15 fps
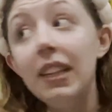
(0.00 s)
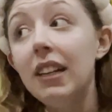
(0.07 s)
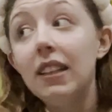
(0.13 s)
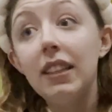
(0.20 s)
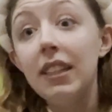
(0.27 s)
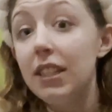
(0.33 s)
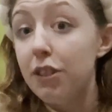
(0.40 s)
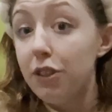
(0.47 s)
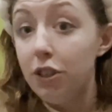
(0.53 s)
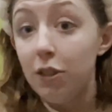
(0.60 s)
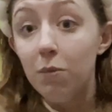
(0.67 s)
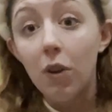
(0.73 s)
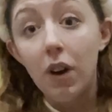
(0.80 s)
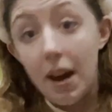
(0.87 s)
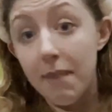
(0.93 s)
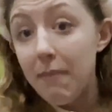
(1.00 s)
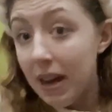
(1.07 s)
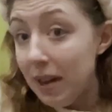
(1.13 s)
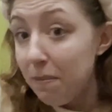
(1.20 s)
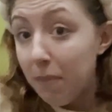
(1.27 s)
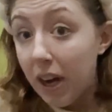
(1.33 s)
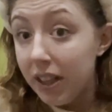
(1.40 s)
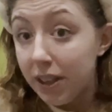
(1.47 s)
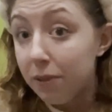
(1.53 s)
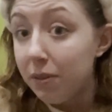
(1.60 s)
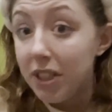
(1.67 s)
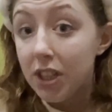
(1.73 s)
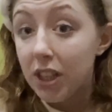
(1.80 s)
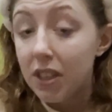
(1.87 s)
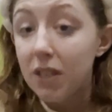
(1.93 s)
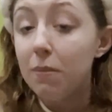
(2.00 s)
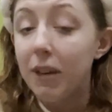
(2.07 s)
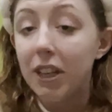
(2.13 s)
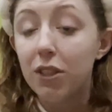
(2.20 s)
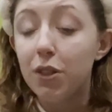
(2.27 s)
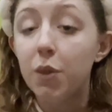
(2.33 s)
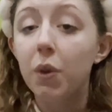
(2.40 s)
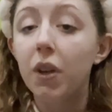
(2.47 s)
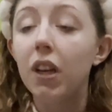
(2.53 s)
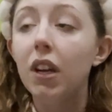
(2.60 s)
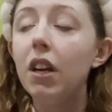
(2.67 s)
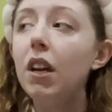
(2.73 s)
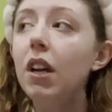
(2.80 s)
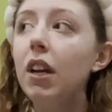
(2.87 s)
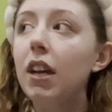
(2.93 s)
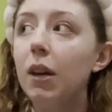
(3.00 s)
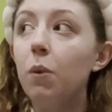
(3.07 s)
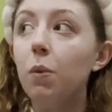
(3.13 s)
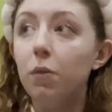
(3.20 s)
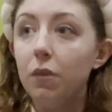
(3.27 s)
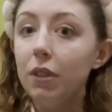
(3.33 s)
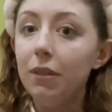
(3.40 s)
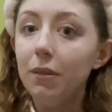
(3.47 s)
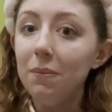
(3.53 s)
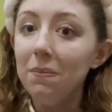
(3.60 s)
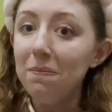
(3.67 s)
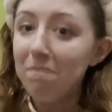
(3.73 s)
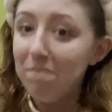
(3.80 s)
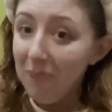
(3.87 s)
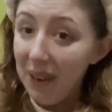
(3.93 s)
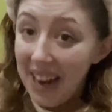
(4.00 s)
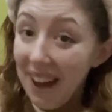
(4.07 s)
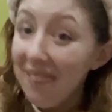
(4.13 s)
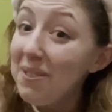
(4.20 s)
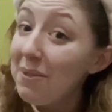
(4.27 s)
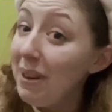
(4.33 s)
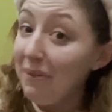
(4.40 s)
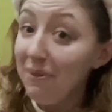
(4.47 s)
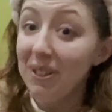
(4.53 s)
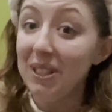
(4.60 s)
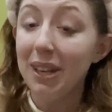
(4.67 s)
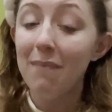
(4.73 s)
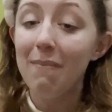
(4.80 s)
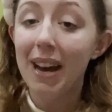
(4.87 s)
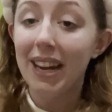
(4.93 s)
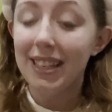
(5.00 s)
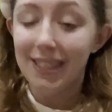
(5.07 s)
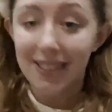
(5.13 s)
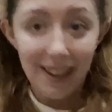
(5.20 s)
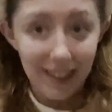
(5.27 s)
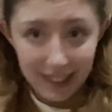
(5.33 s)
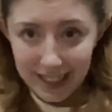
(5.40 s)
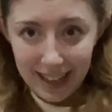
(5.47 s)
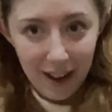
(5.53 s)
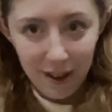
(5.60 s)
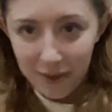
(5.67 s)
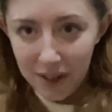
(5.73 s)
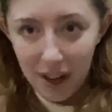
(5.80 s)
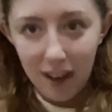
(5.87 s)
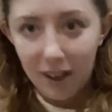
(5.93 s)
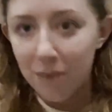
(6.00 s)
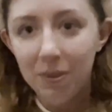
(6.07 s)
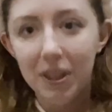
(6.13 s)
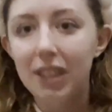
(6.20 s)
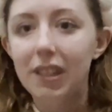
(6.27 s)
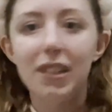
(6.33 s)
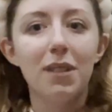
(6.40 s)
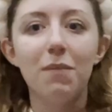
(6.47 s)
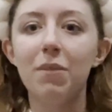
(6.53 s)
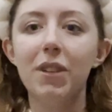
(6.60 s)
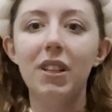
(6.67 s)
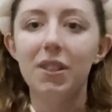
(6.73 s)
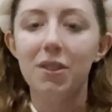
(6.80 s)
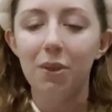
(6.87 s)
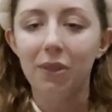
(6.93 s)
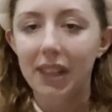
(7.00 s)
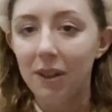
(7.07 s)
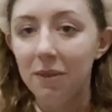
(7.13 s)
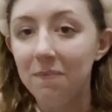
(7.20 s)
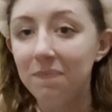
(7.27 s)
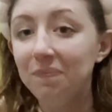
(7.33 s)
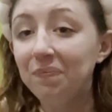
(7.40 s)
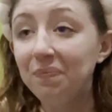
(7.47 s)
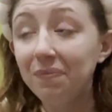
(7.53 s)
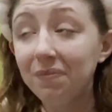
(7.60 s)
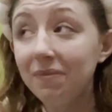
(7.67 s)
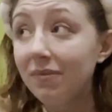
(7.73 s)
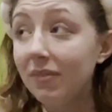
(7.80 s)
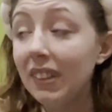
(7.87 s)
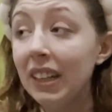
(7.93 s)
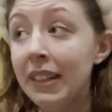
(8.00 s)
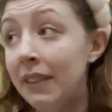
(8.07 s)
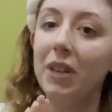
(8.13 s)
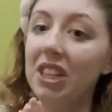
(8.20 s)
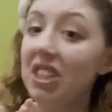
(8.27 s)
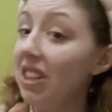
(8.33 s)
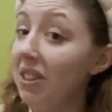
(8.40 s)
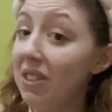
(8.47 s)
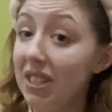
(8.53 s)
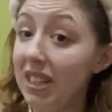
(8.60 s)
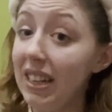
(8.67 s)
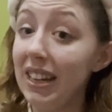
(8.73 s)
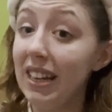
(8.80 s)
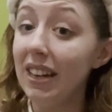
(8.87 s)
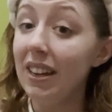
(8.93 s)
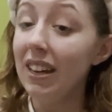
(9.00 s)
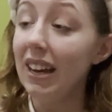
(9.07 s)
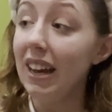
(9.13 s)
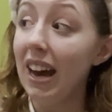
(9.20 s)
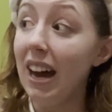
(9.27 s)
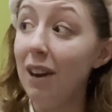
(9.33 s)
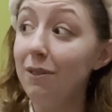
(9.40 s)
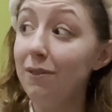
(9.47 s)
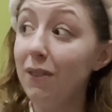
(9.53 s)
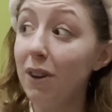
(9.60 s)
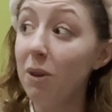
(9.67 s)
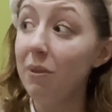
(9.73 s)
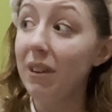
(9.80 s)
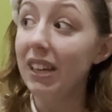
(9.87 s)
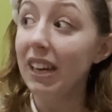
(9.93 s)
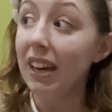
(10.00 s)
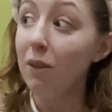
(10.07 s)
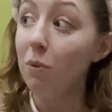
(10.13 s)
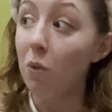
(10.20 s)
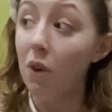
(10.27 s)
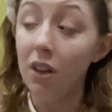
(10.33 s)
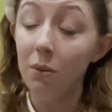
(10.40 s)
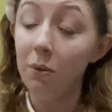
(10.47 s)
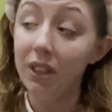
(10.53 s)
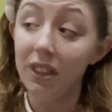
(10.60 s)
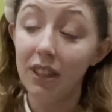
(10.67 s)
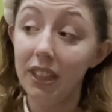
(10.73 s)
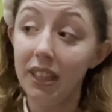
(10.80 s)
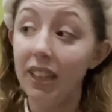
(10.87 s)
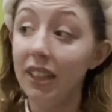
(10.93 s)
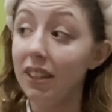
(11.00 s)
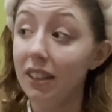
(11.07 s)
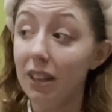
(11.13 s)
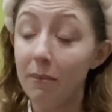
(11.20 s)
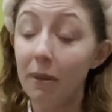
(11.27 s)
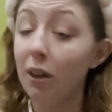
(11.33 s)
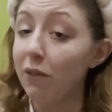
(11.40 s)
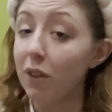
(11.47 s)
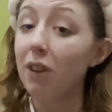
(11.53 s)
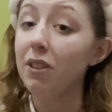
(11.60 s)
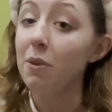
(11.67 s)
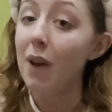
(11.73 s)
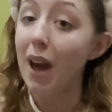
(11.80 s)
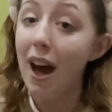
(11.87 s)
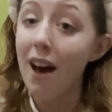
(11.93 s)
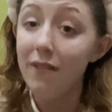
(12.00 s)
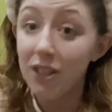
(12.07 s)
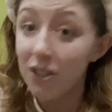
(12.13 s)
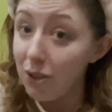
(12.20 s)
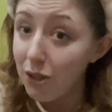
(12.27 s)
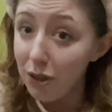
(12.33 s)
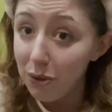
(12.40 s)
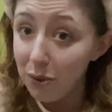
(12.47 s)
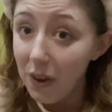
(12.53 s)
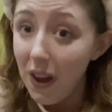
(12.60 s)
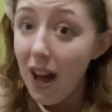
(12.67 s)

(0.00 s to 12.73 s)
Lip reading: at least 2 more. I might buy 3 just to make sure. But I have to wait for it to come back in stock. It's out of stock completely. It's completely sold out. Now we shall see how far we get, 1, with the amount of yarn that we have, and 2,